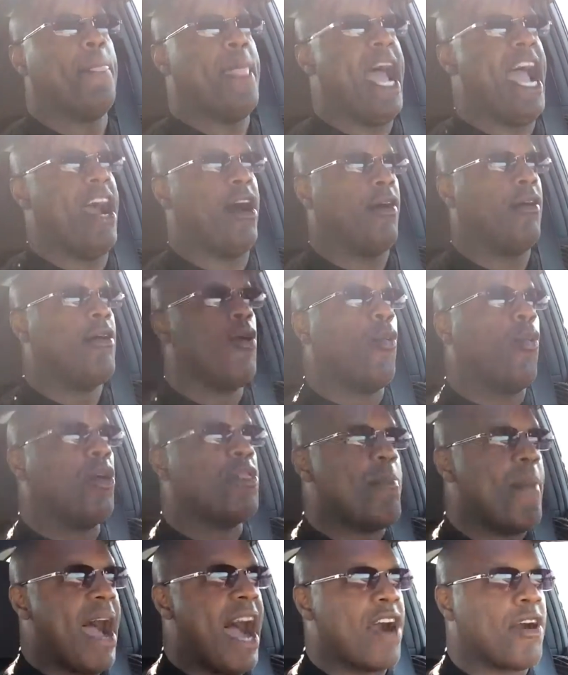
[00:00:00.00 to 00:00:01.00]
Now,
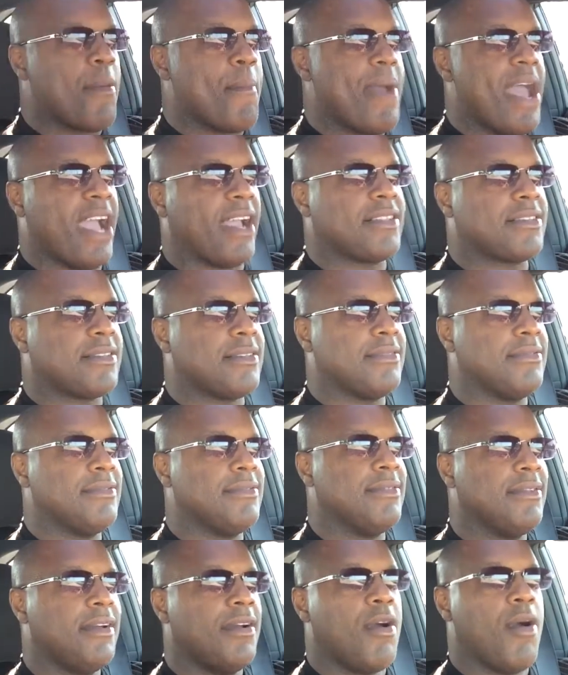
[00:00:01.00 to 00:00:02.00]
with Malcolm X,
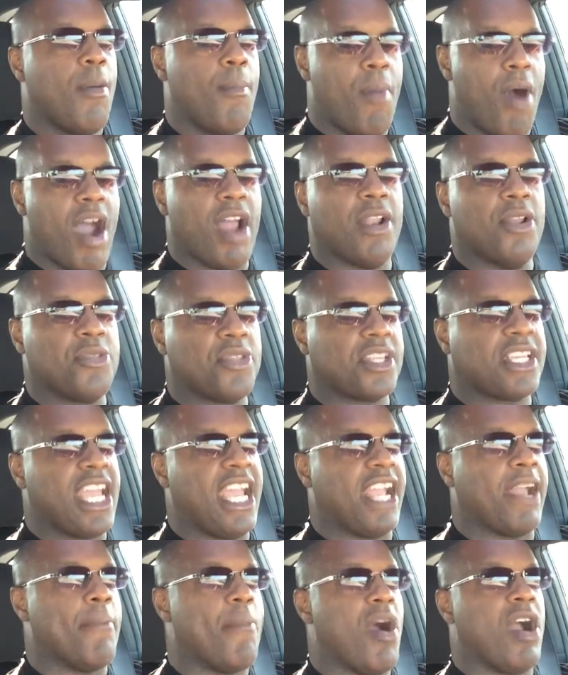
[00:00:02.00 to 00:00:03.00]
Martin Luther
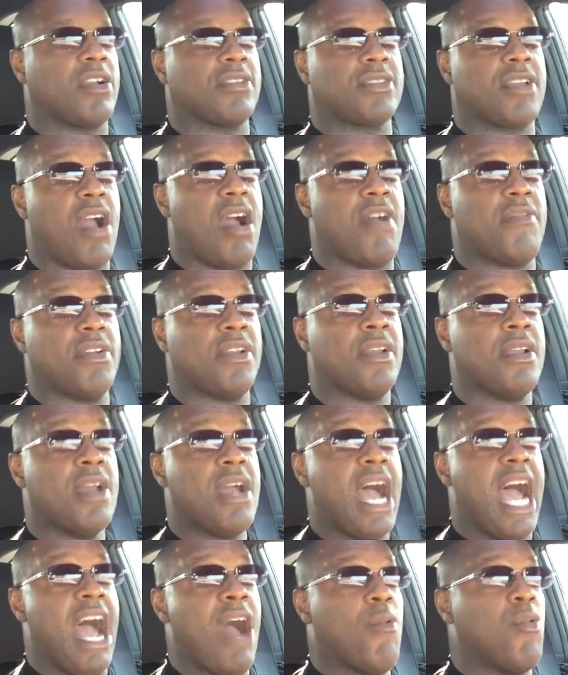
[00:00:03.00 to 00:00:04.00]
King, and Marcus Garvey,
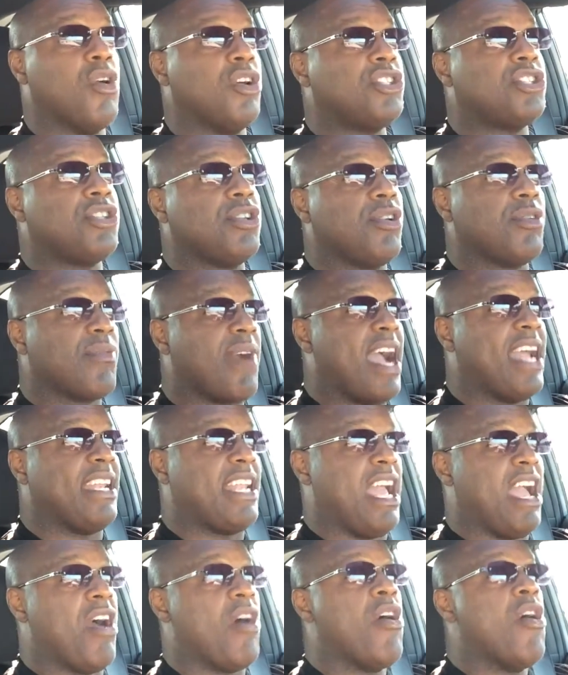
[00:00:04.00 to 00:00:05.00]
I want you to write
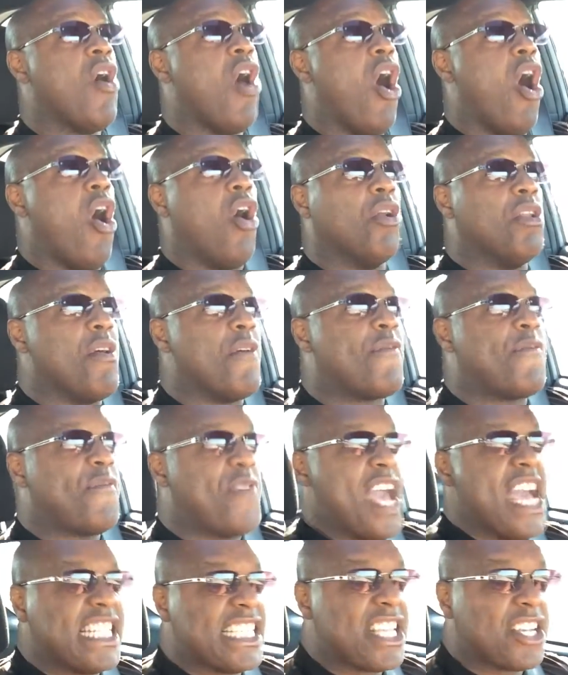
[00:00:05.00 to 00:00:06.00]
down on the
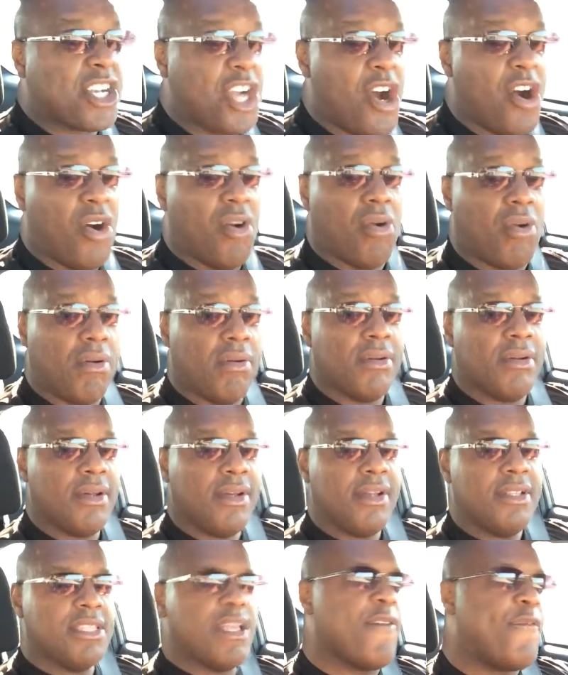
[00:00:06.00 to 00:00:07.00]
physical
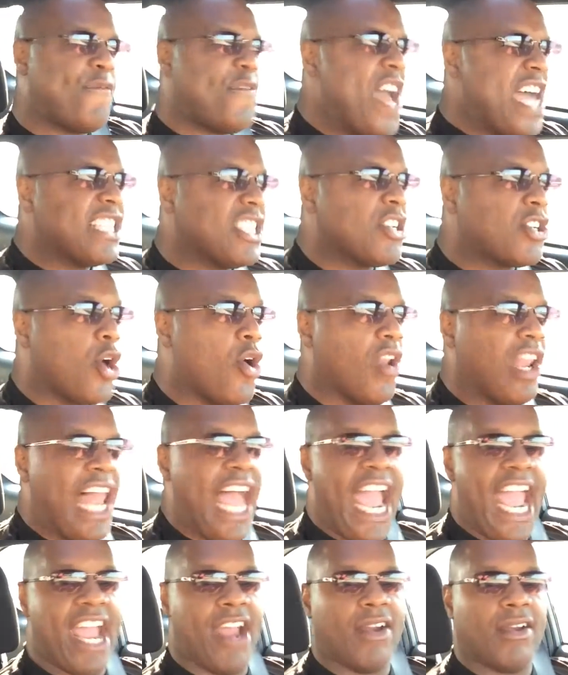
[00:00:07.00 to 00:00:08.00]

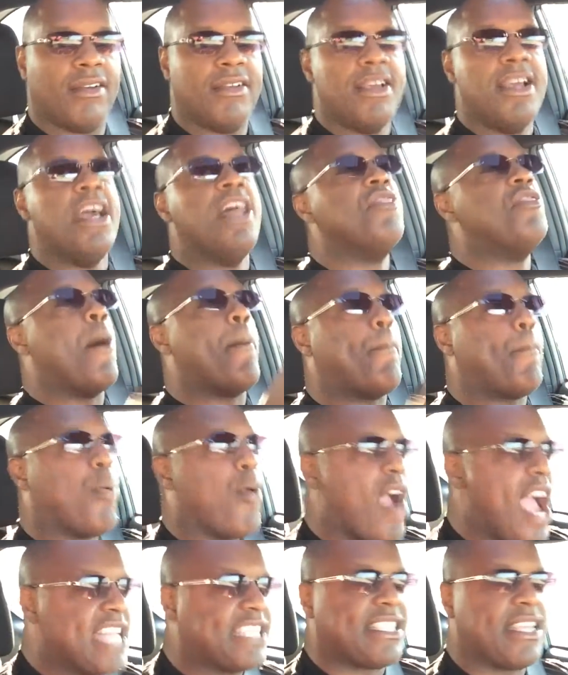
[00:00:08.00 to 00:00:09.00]
layer, the
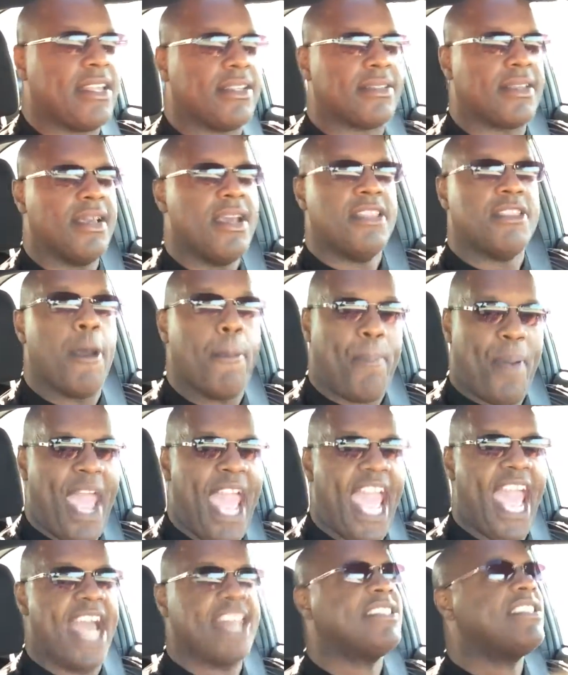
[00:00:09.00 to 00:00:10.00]
present, the
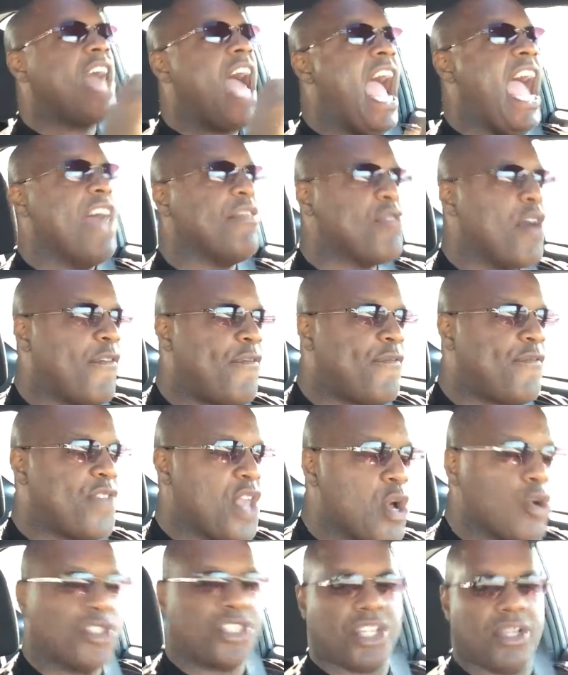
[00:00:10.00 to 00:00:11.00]
past, and the
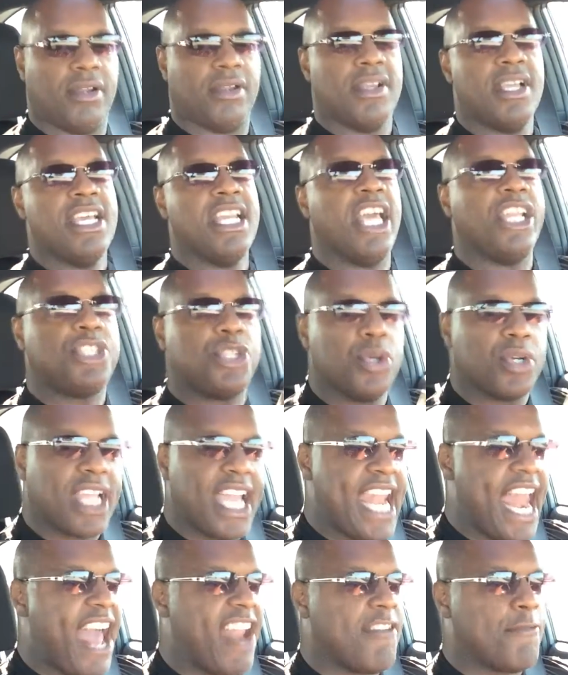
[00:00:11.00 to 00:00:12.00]
future that you
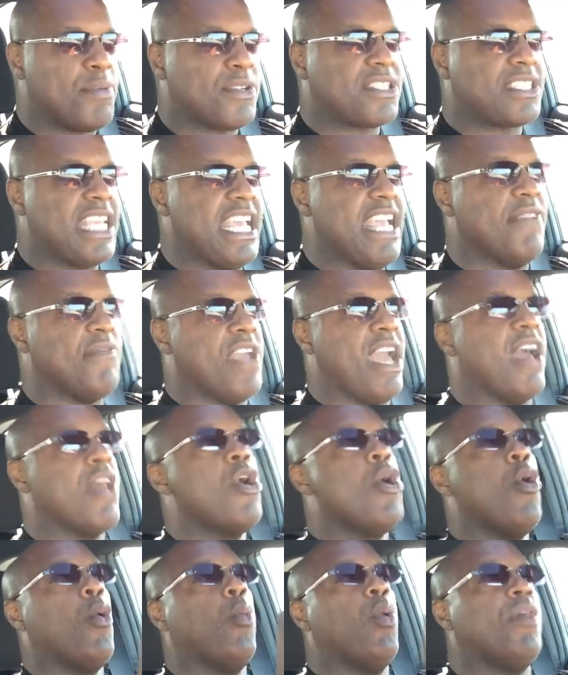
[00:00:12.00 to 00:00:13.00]
cannot even perceive yet,
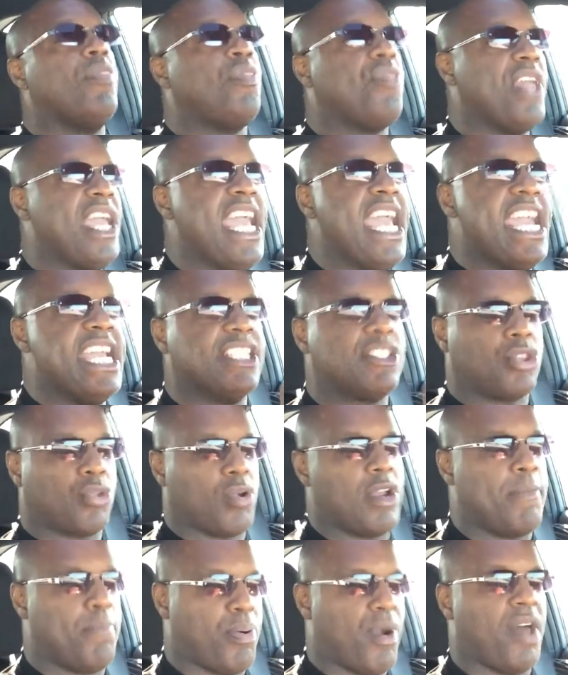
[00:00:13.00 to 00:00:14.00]
what these
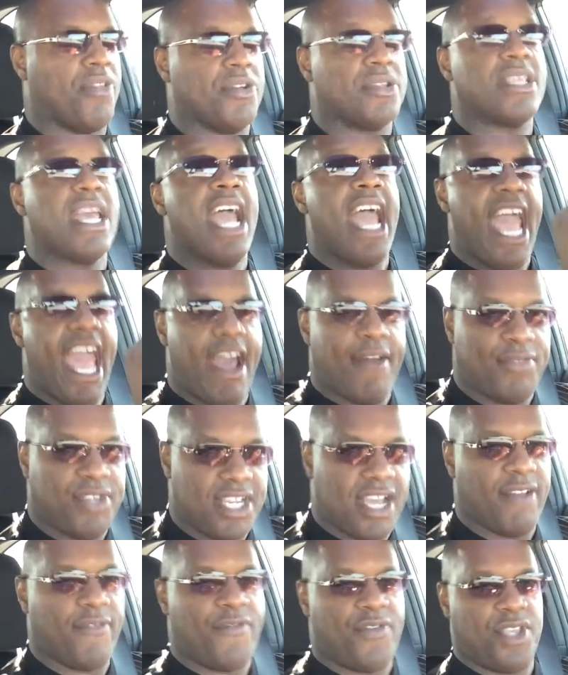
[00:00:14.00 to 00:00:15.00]
three brothers have
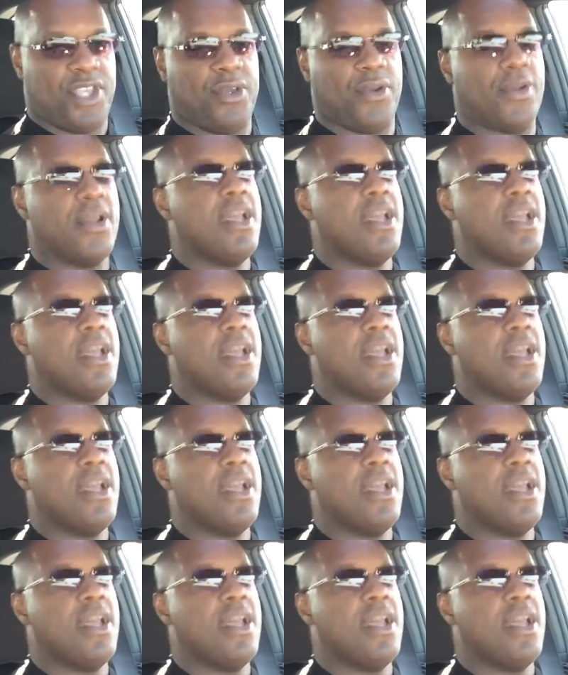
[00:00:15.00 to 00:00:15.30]
done for you.